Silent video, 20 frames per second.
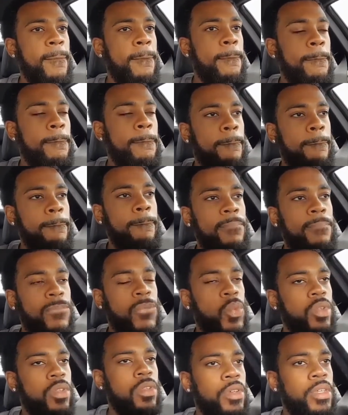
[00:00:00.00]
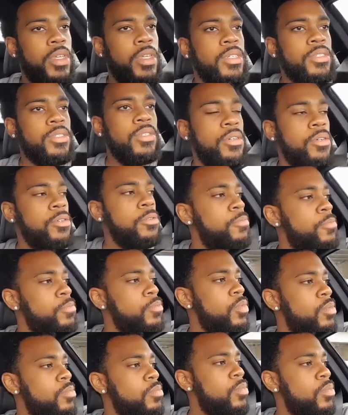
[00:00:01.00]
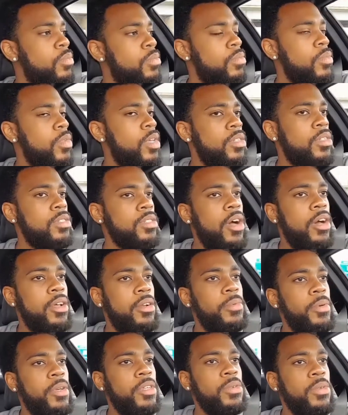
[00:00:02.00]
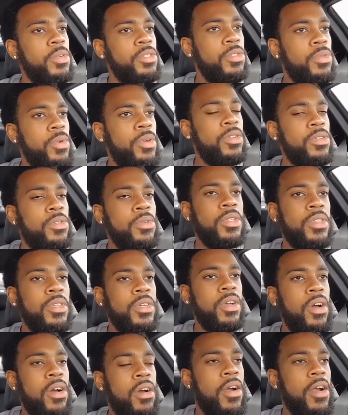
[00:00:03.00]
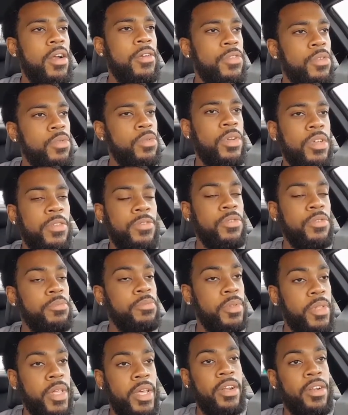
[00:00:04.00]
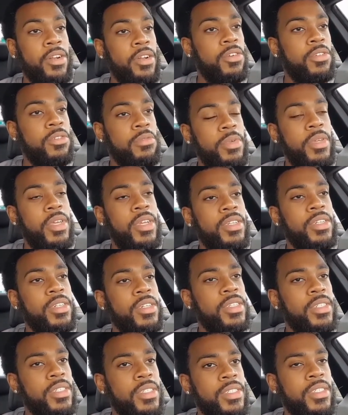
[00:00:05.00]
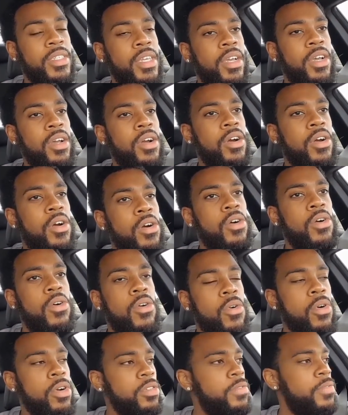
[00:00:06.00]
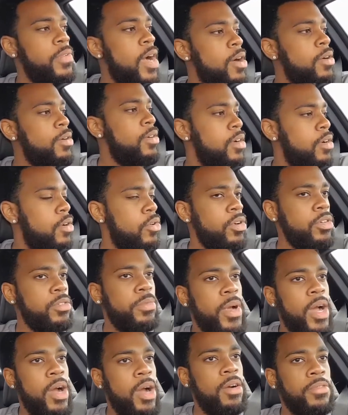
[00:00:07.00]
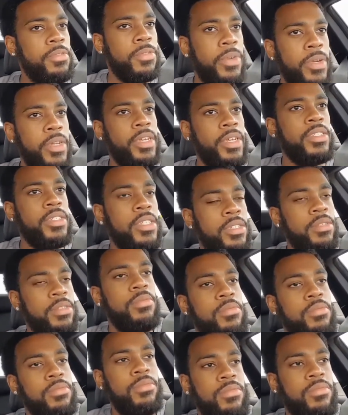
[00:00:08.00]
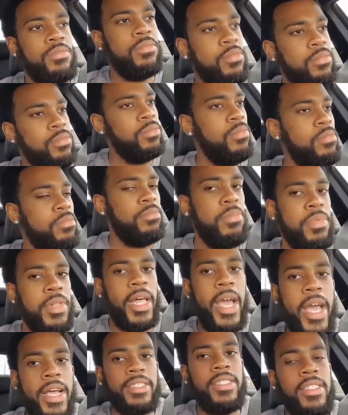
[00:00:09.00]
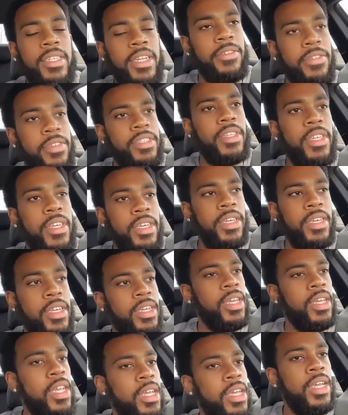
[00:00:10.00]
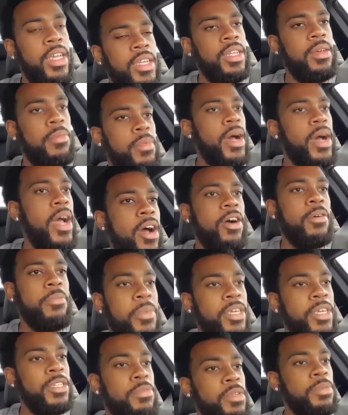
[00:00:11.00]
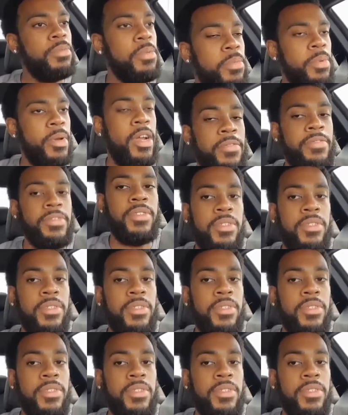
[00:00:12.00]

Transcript: So yeah, so it just all depends on what you want to do with the car. If you plan on being a horsepower freak and just blasting everything, then by all means be prepared for some maintenance up the